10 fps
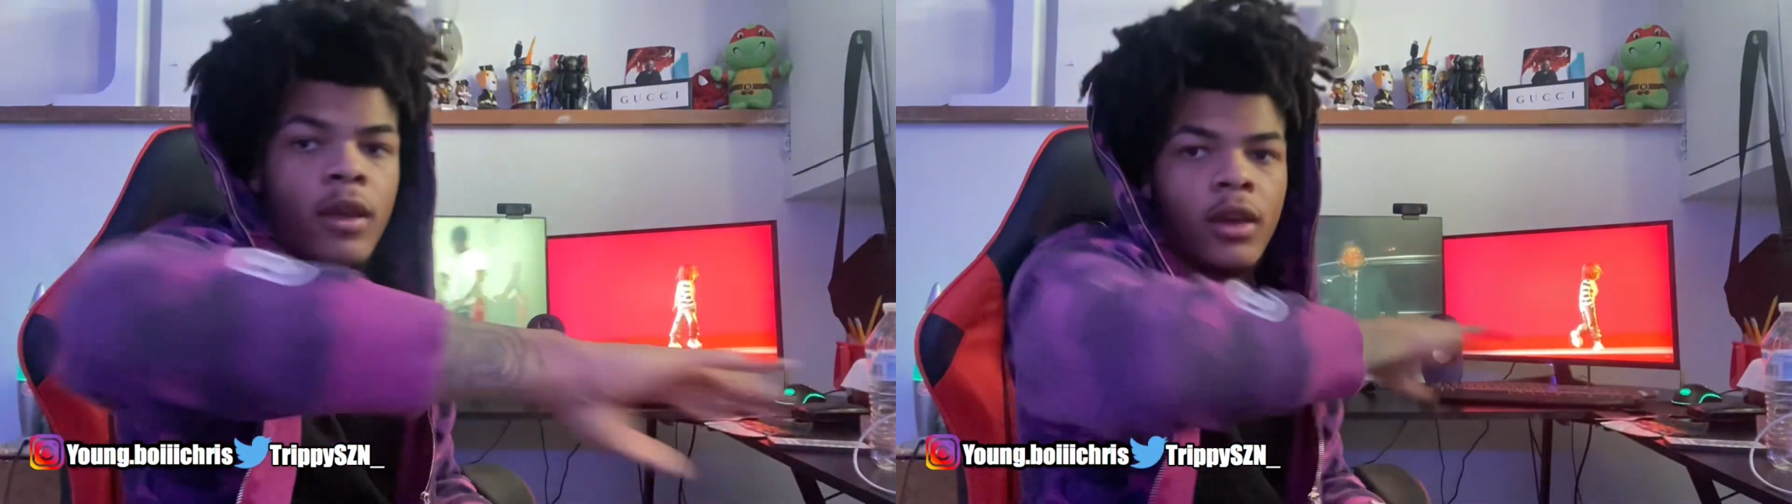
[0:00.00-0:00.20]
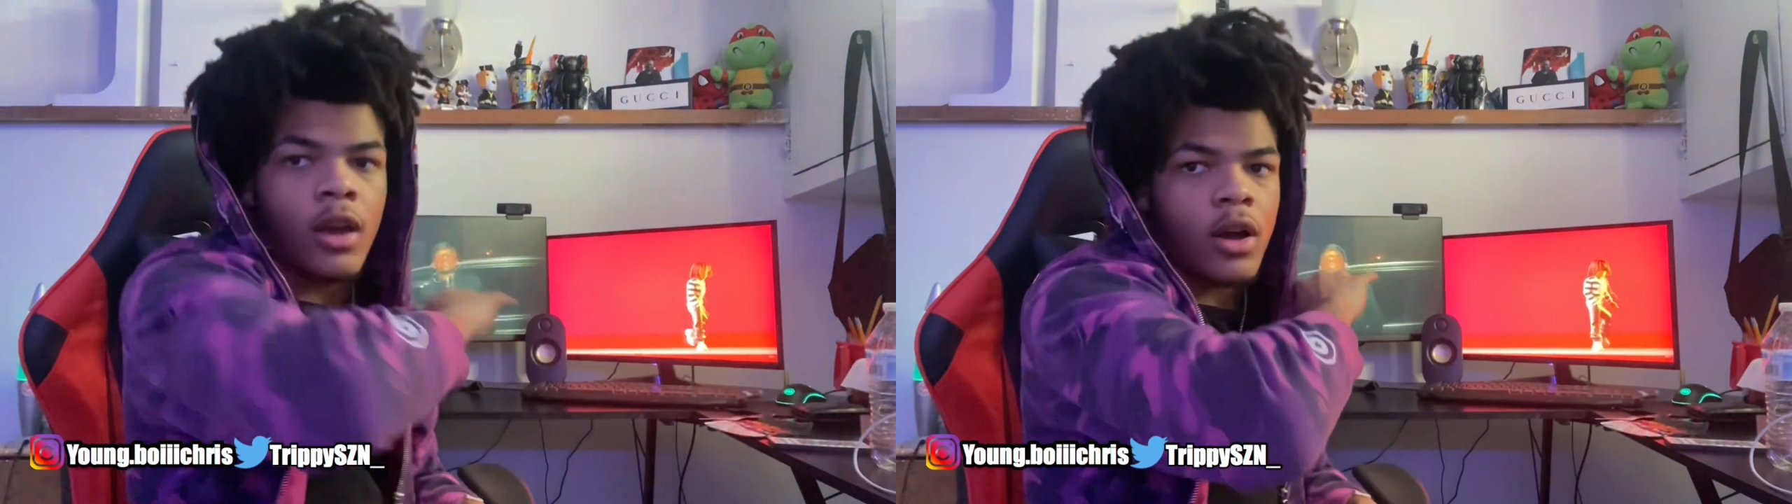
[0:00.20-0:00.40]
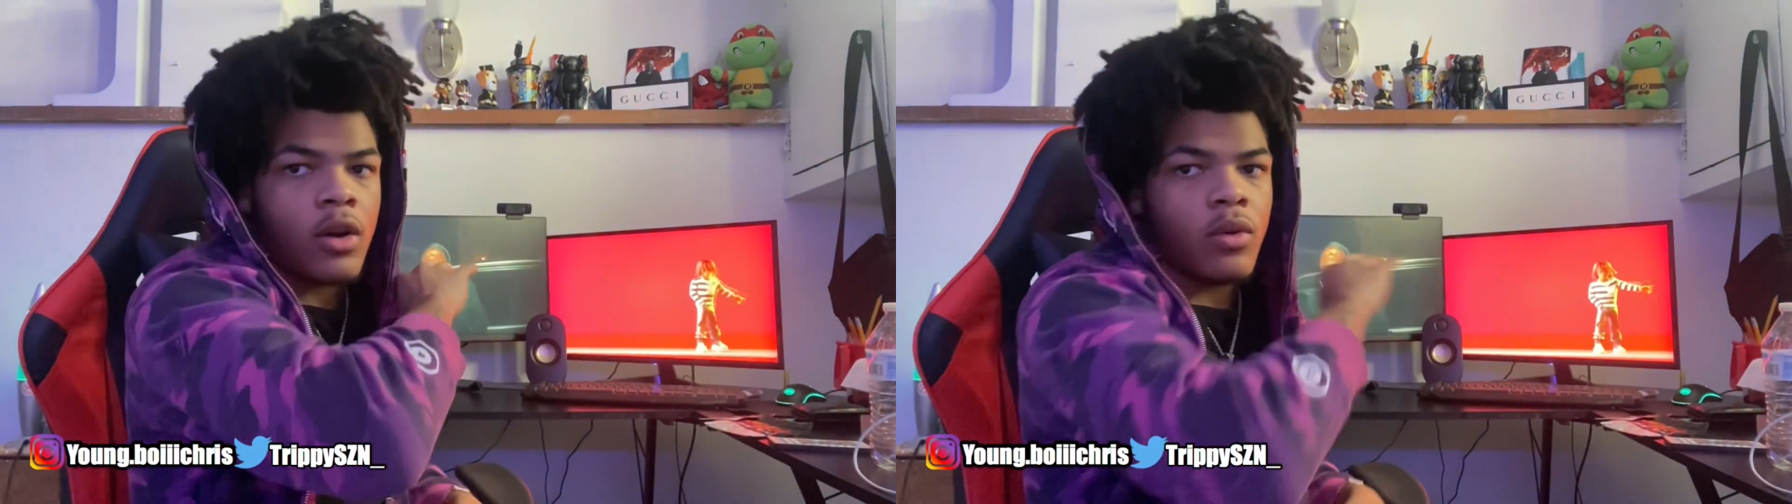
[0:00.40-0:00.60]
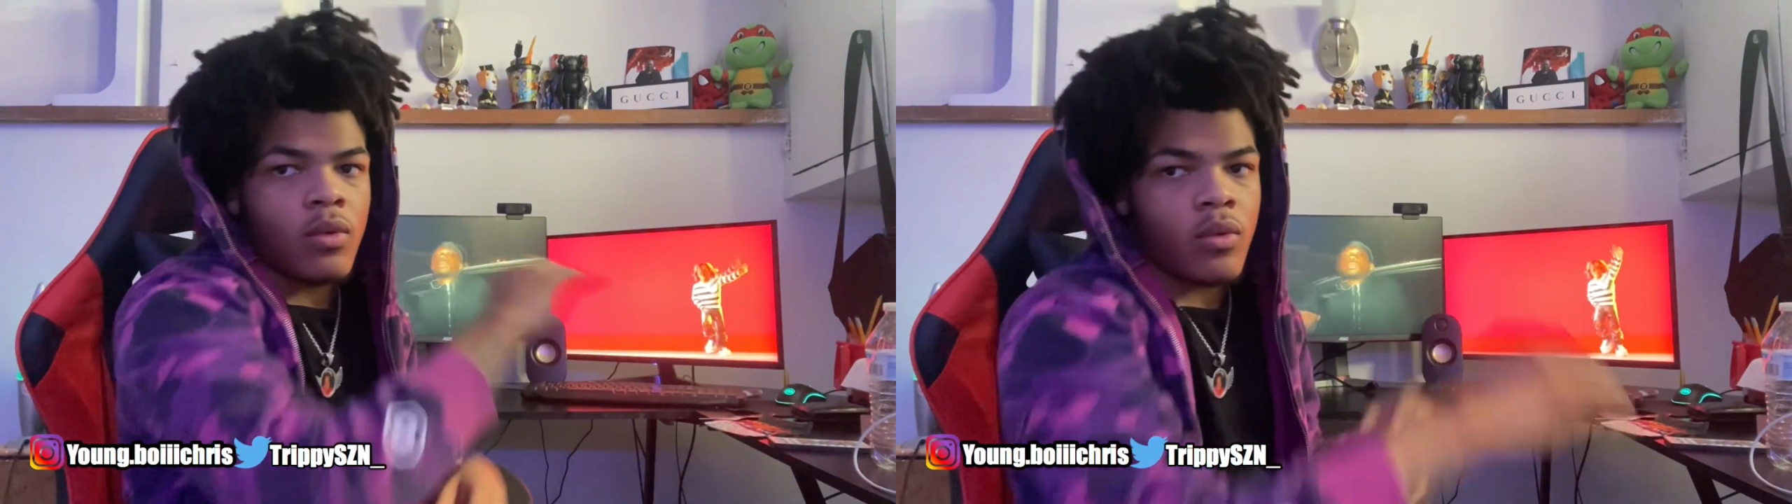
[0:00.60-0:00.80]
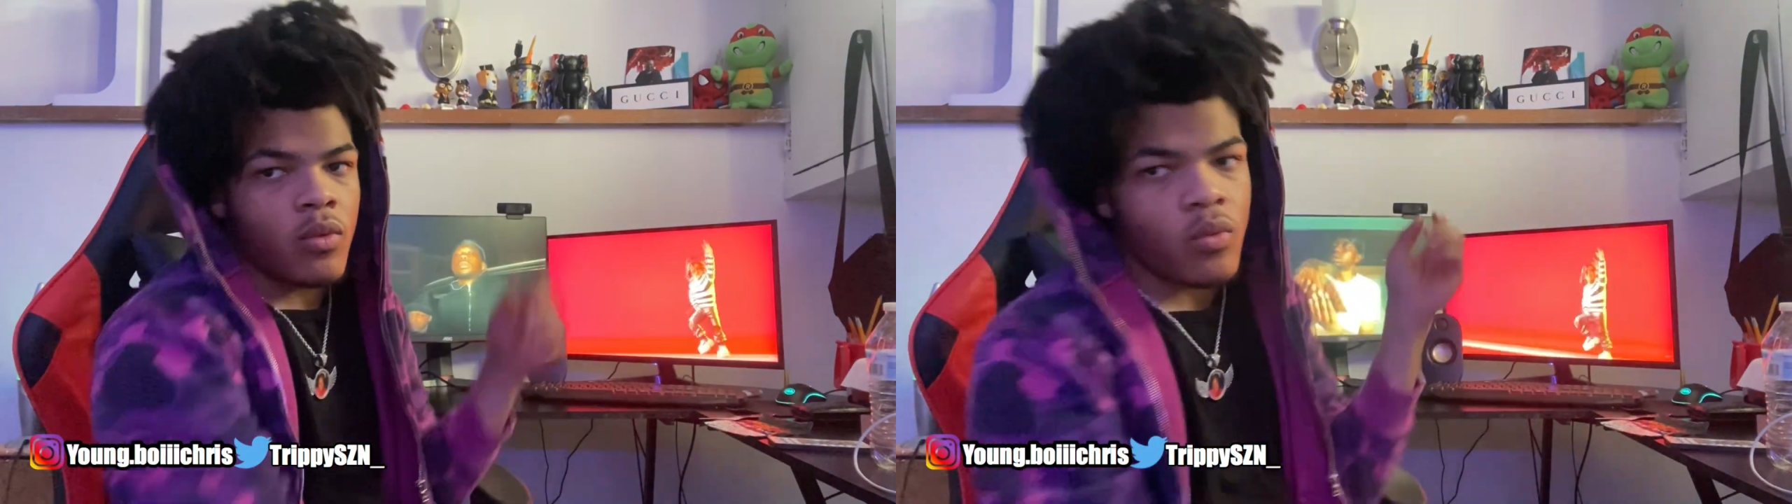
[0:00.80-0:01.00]
Yo,
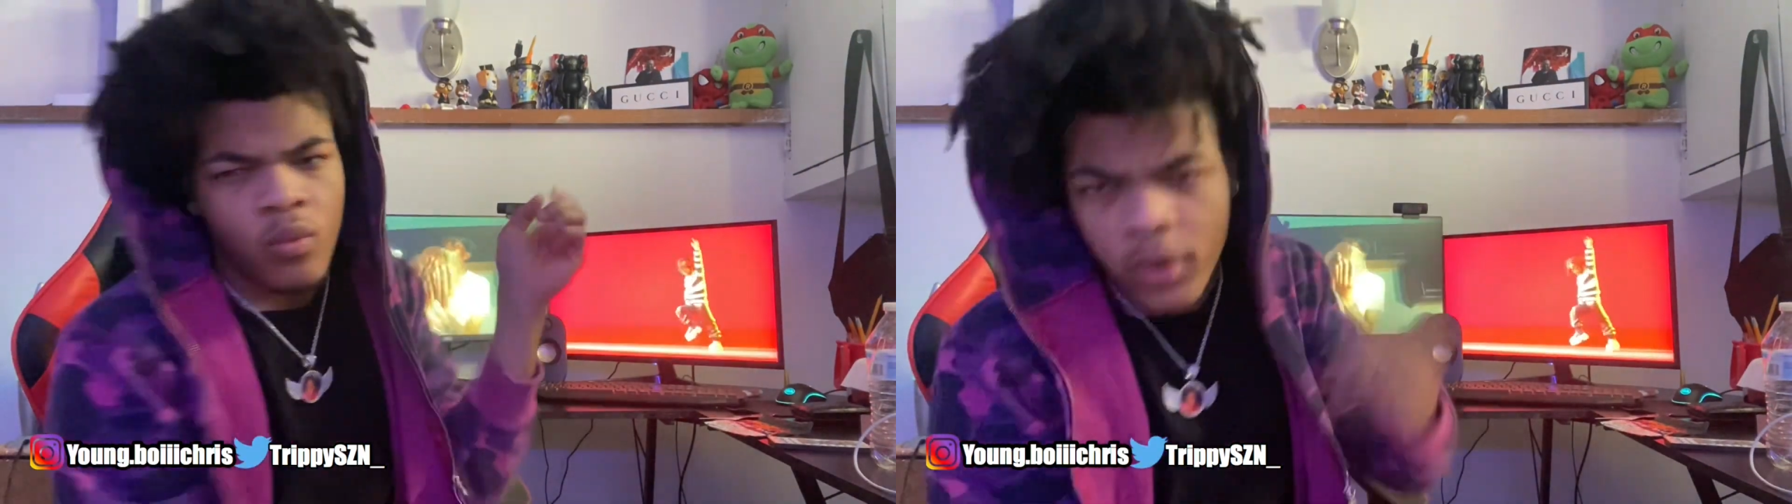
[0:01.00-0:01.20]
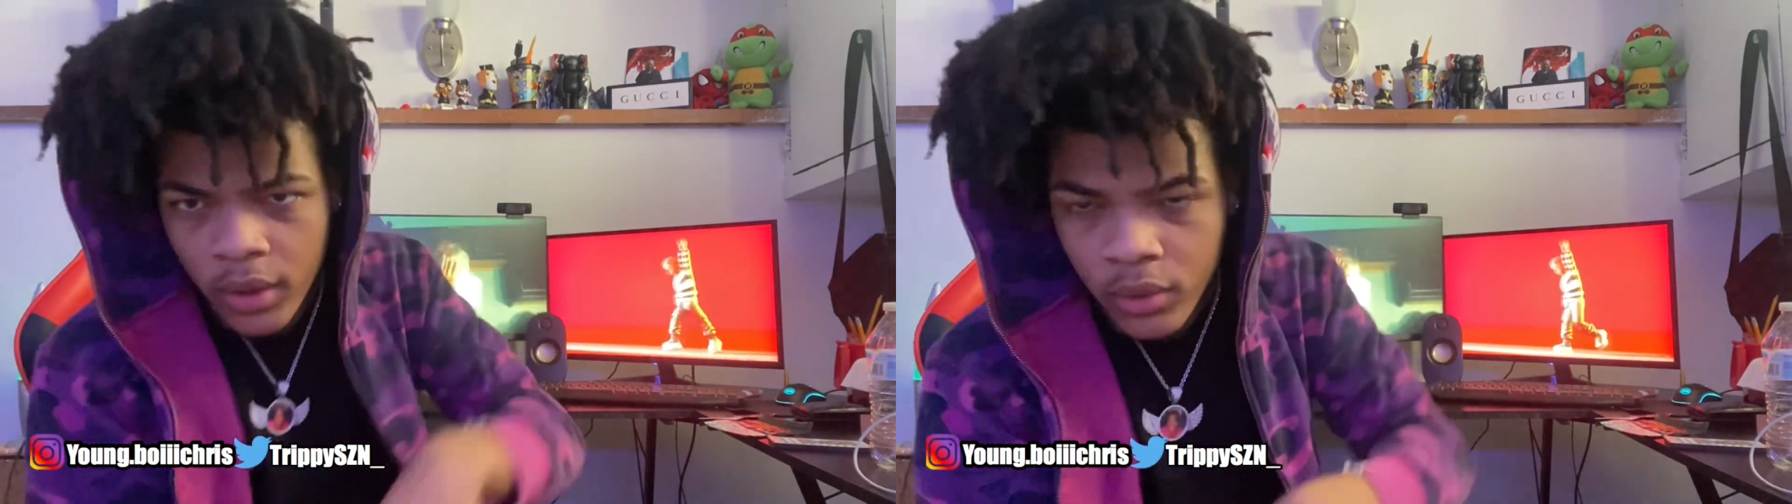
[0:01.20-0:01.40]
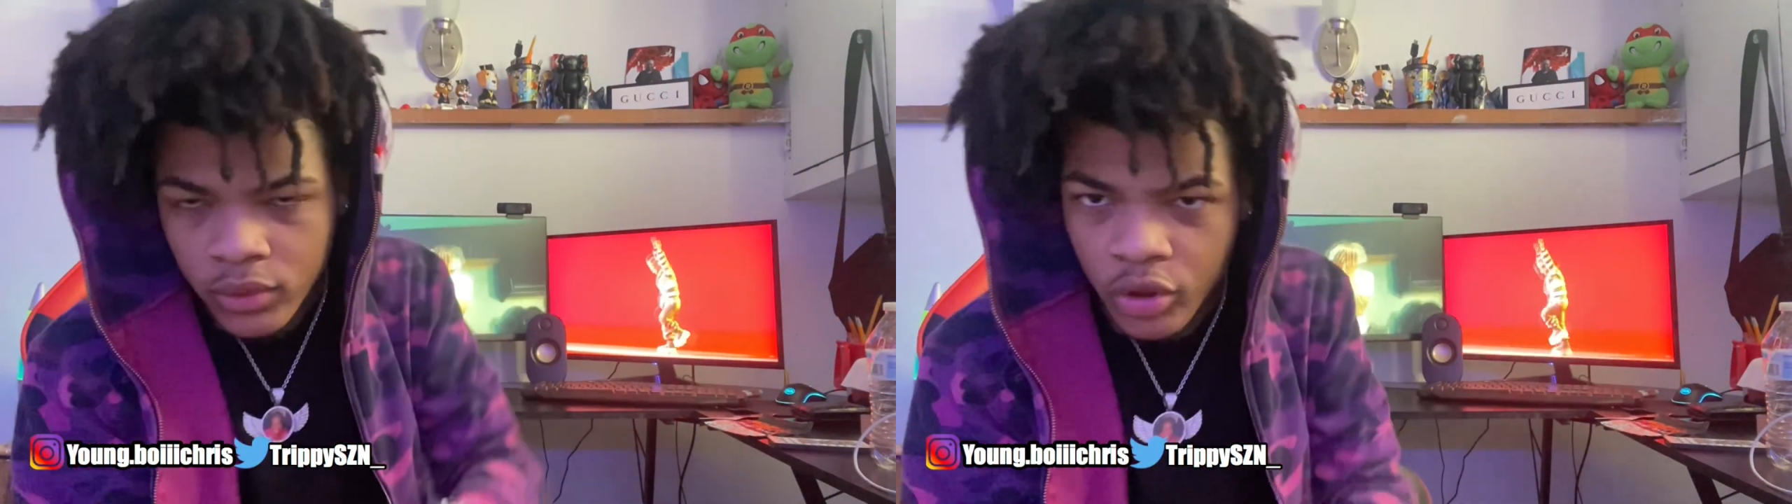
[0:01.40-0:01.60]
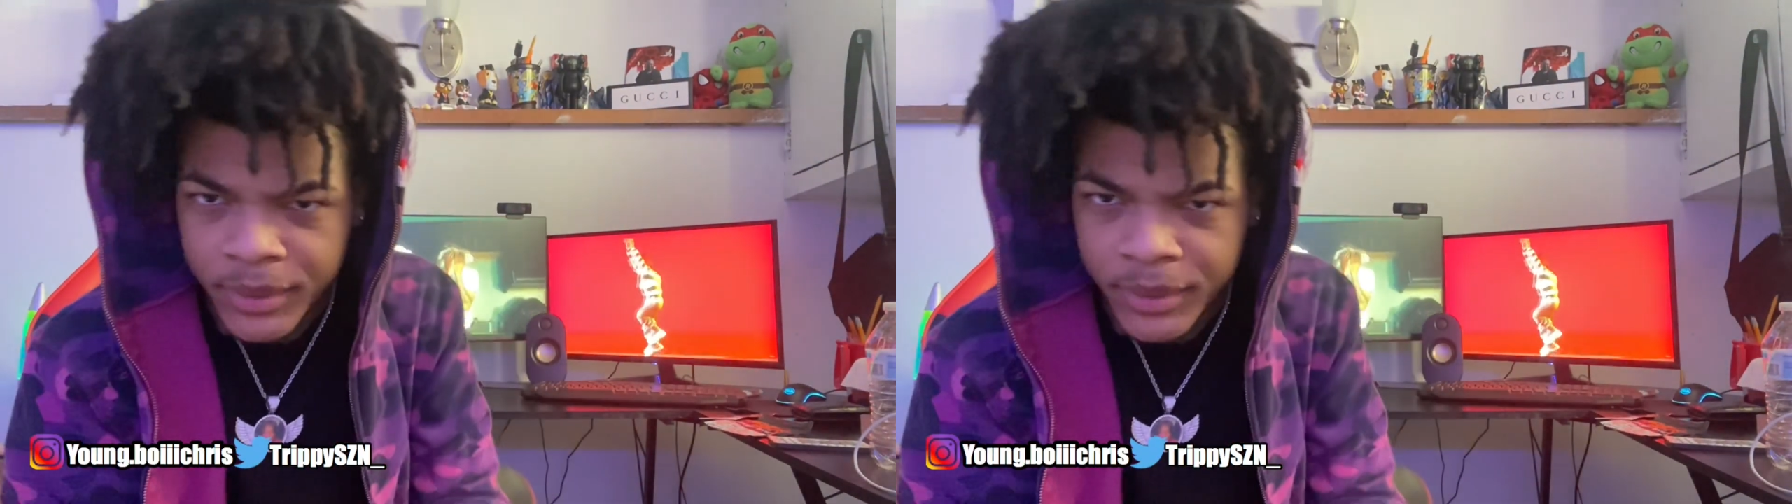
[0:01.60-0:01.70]
what it do, YouTube?